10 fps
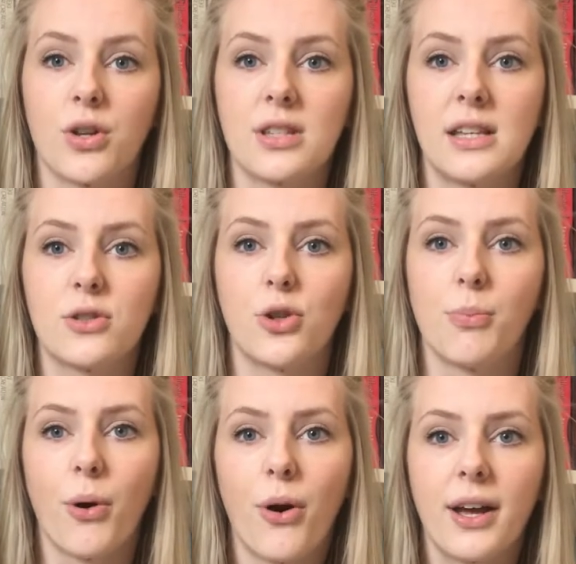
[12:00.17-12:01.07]
these 2
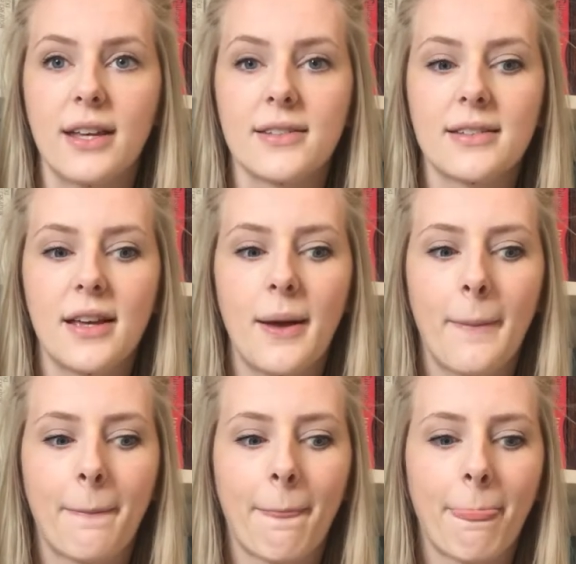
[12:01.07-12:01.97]
boys,
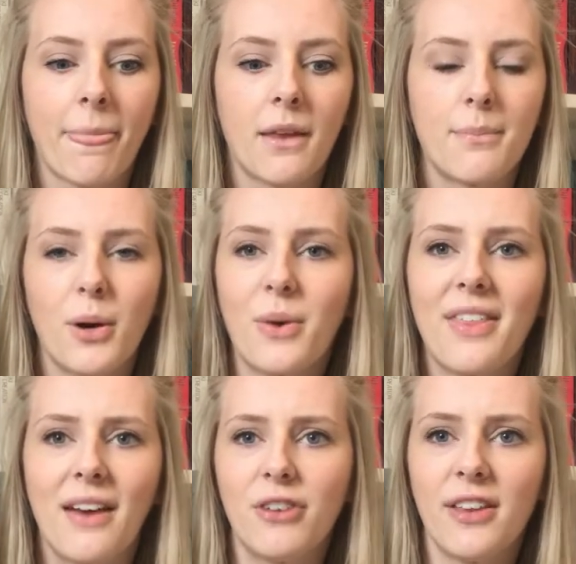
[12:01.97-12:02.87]
but with
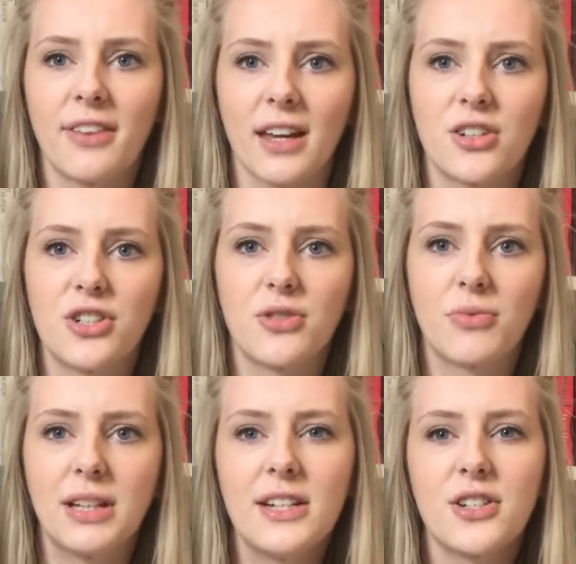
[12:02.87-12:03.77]
everything she's
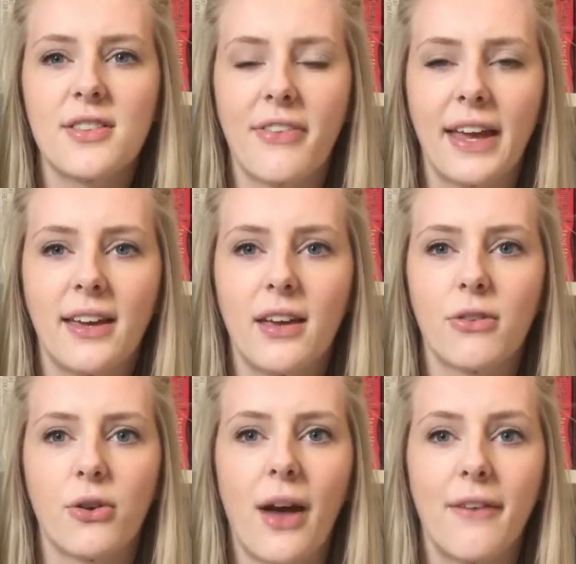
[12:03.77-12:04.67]
really just thinking
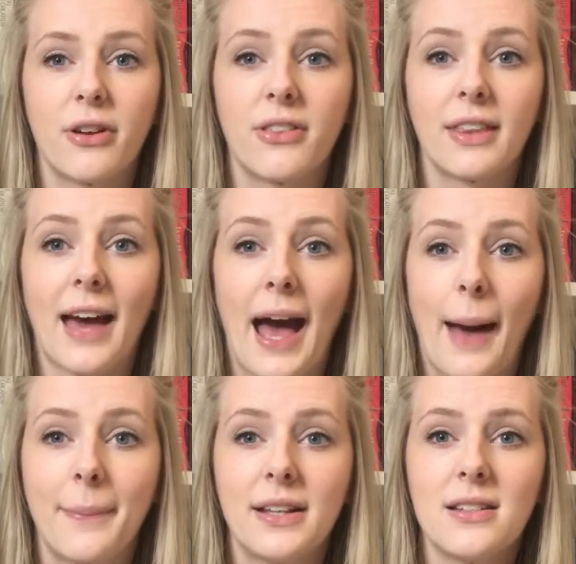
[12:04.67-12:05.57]
through everything that
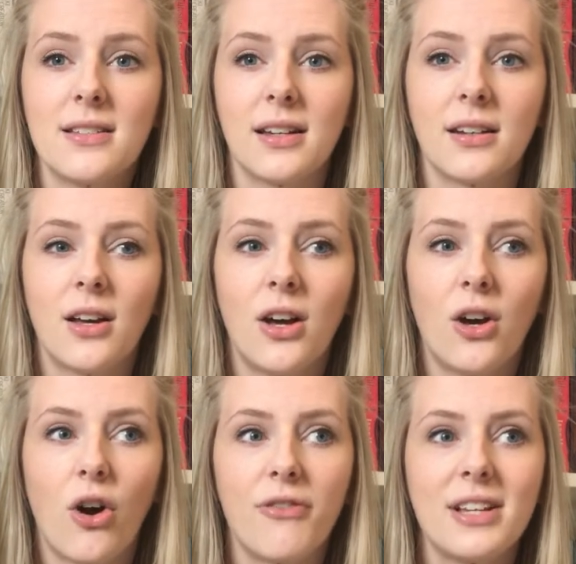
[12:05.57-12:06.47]
happens. And
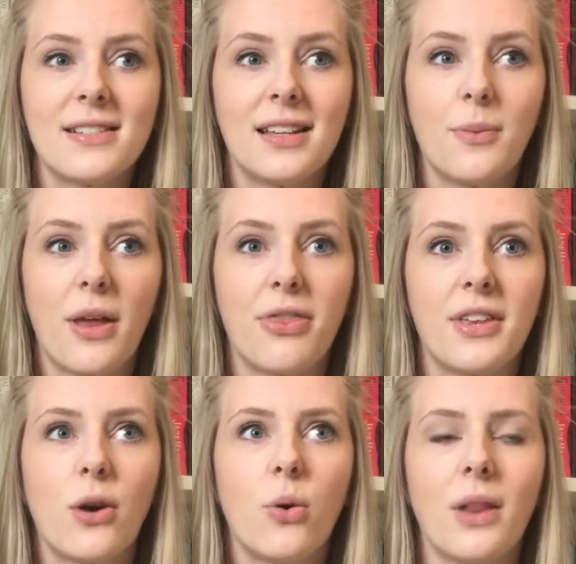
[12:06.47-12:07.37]
obviously with
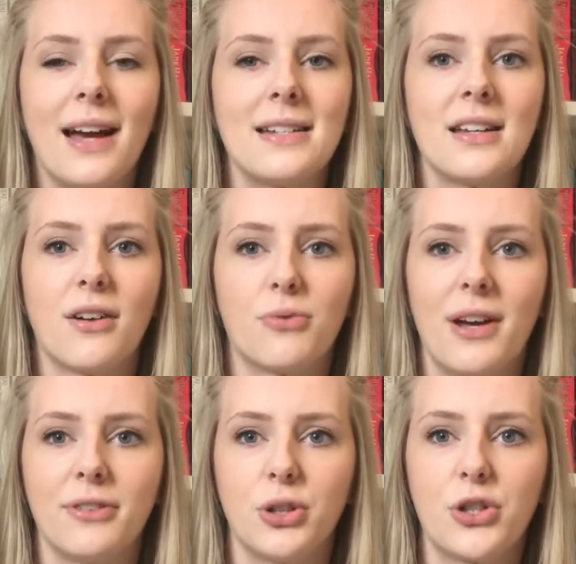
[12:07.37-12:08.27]
the whole idea of
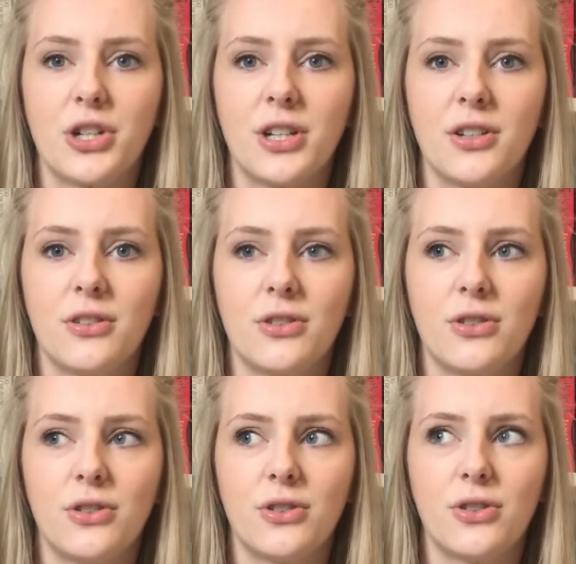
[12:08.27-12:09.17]
revolution,
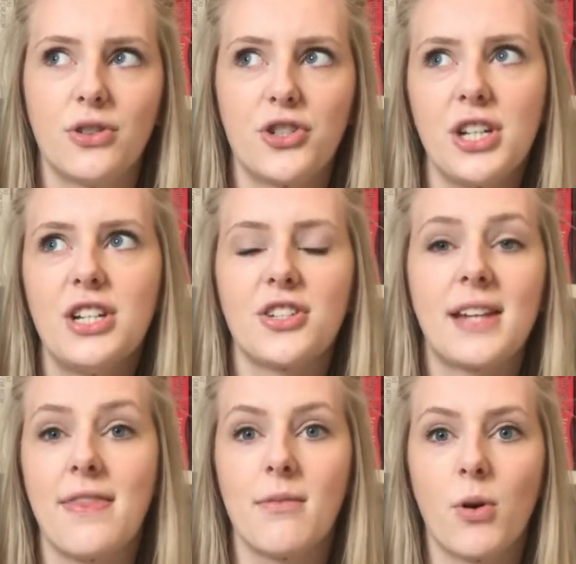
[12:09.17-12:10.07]
she just
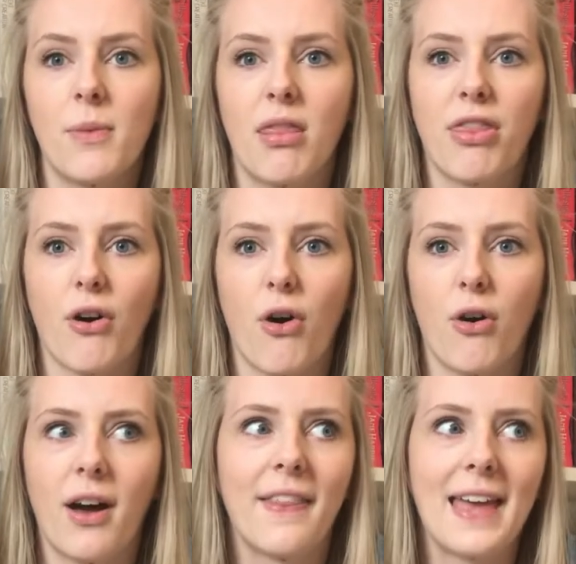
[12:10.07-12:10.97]
in the moment thought
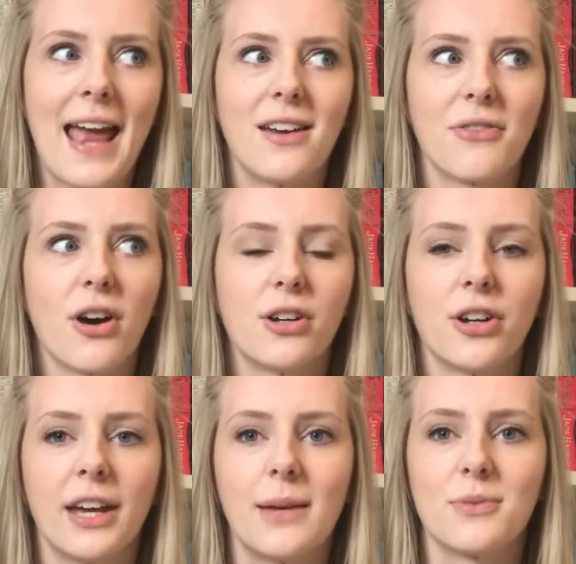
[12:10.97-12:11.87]
at the end of the Hunger
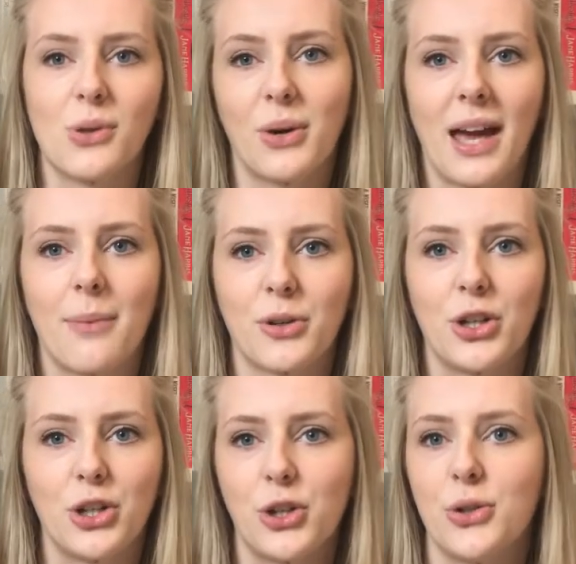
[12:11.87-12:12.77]
Games, okay, I'm going
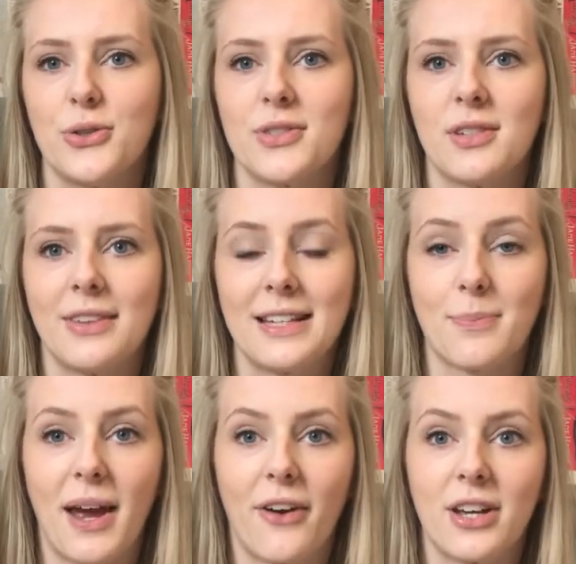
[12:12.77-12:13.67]
to use these
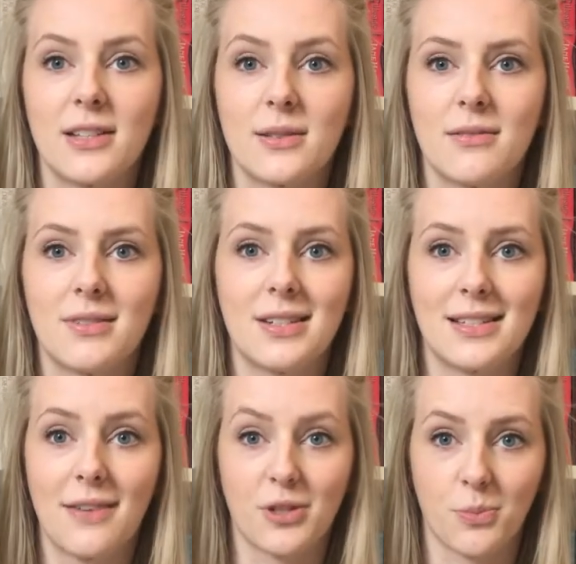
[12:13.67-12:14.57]
berries to
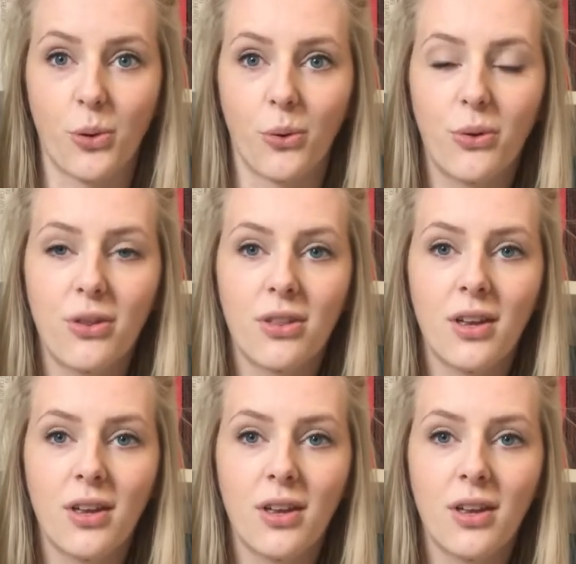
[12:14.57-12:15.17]
save us both.